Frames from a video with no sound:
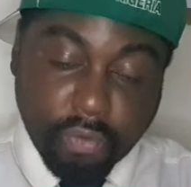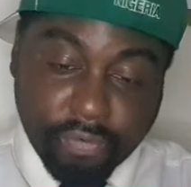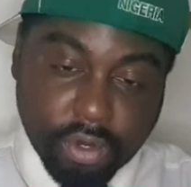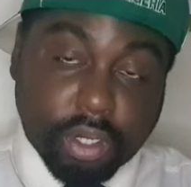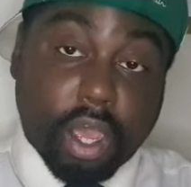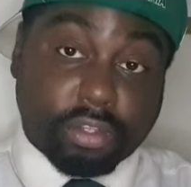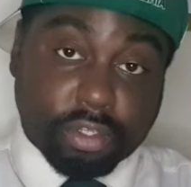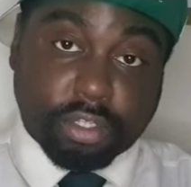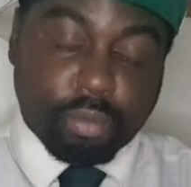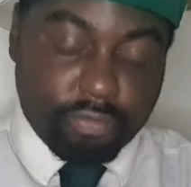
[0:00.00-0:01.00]
through the cast of
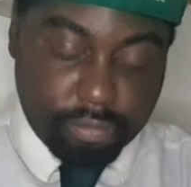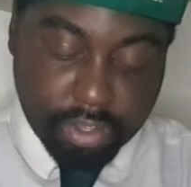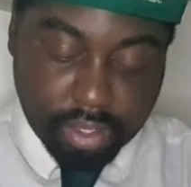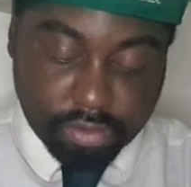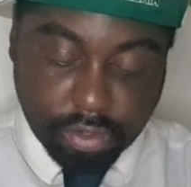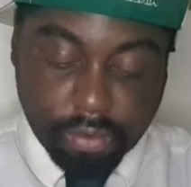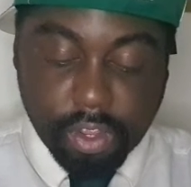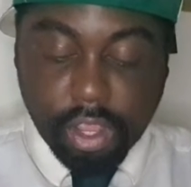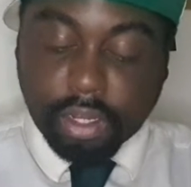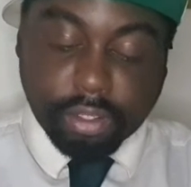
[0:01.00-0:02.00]
some of them, yeah? So
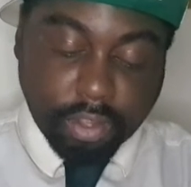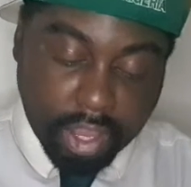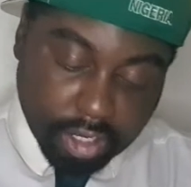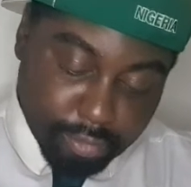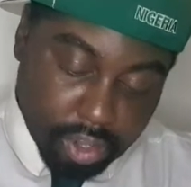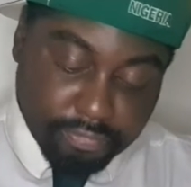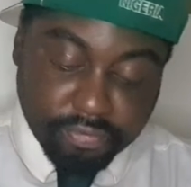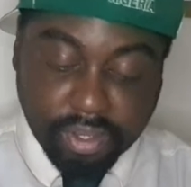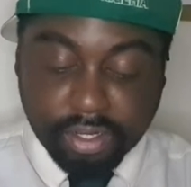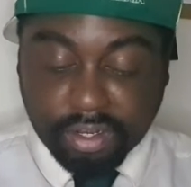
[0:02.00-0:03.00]
there's Eddie
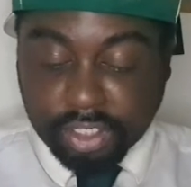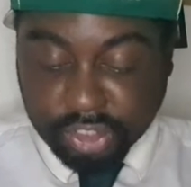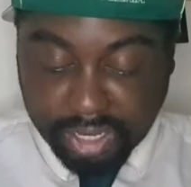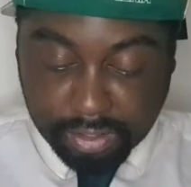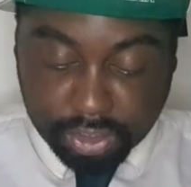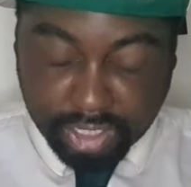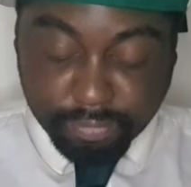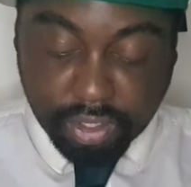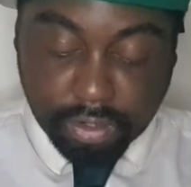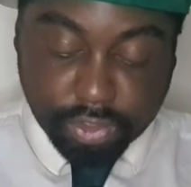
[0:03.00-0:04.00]
Murphy, then there's
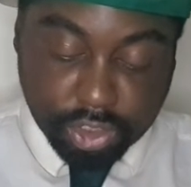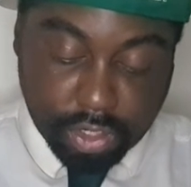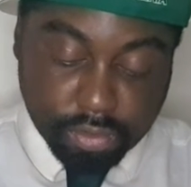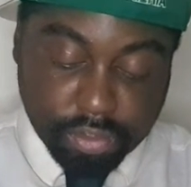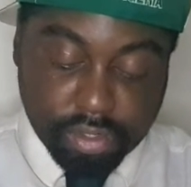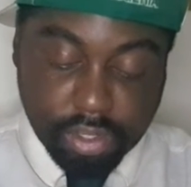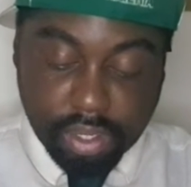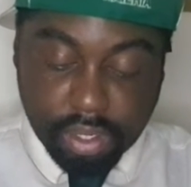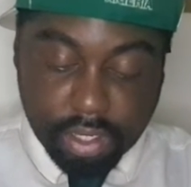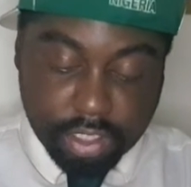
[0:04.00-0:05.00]
James L. Jones,
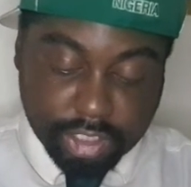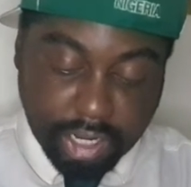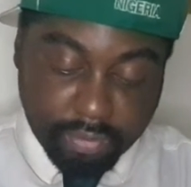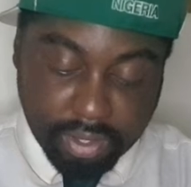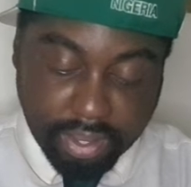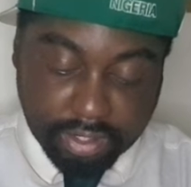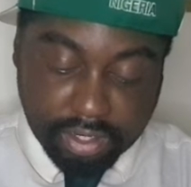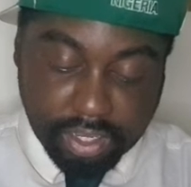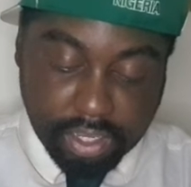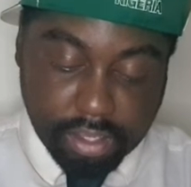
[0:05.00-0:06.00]
Shari
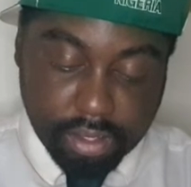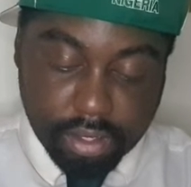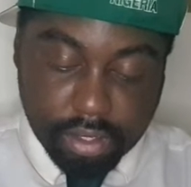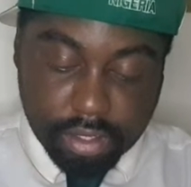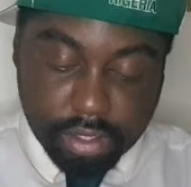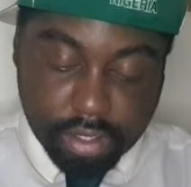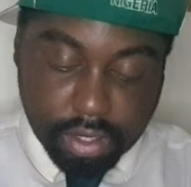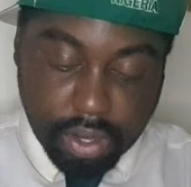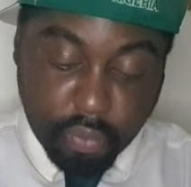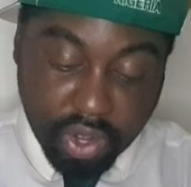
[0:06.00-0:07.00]
Headley,
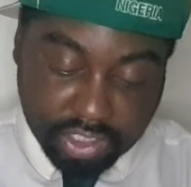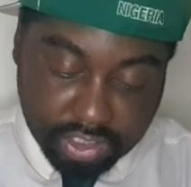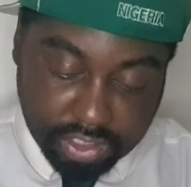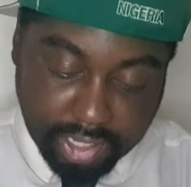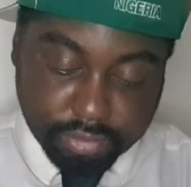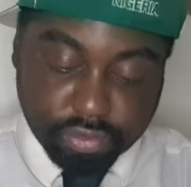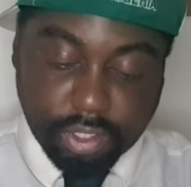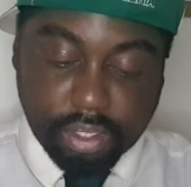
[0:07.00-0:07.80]
Wesley Snipes,